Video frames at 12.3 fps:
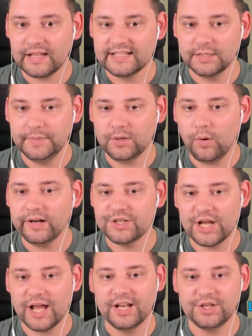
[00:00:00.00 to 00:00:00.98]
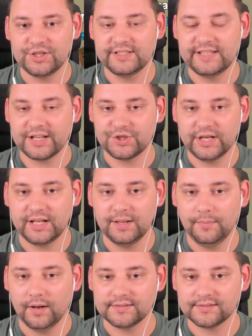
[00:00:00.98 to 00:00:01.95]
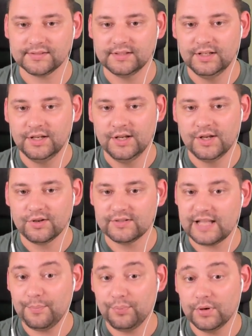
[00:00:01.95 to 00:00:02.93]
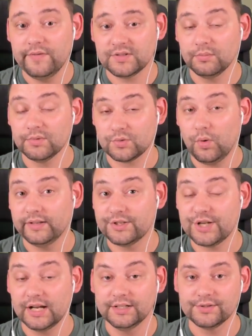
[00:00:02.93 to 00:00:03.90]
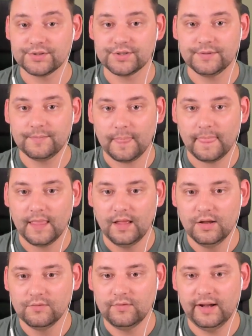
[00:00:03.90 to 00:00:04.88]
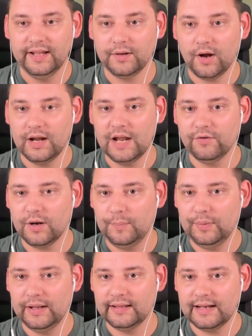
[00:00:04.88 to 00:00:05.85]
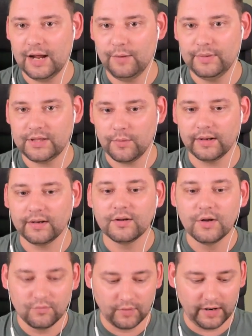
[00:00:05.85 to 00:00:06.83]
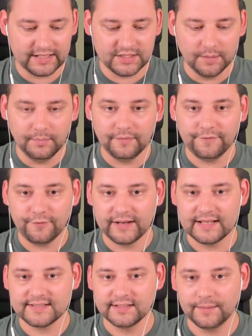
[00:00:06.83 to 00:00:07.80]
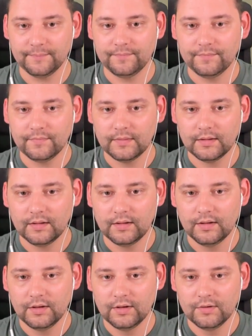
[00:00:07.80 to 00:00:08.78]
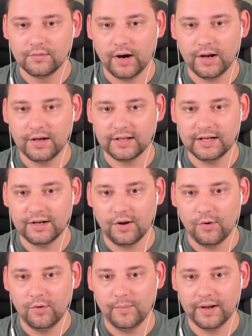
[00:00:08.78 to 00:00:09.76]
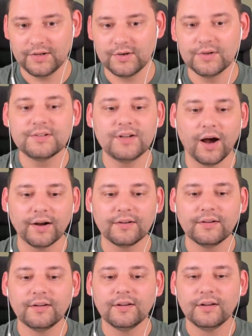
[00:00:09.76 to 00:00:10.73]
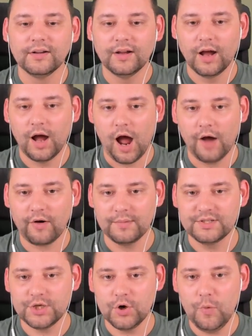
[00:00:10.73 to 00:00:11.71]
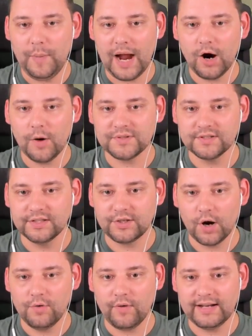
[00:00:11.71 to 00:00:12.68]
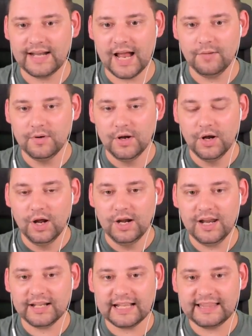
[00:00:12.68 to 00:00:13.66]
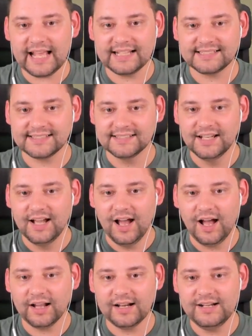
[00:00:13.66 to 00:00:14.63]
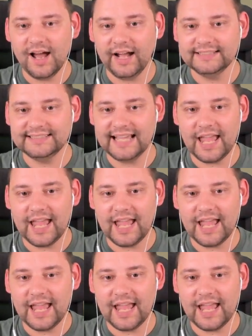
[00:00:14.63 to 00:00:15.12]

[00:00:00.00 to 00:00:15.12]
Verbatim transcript: It's going to be quite the challenge, this next chicken boss. Because that previous one was quite the challenge. Right, here we go. Level complete. Then how we doing? Right, it's number three, isn't it? Right, look at... Oh, my good God. I've got two power-ups on the go right now. Look at this! I got nine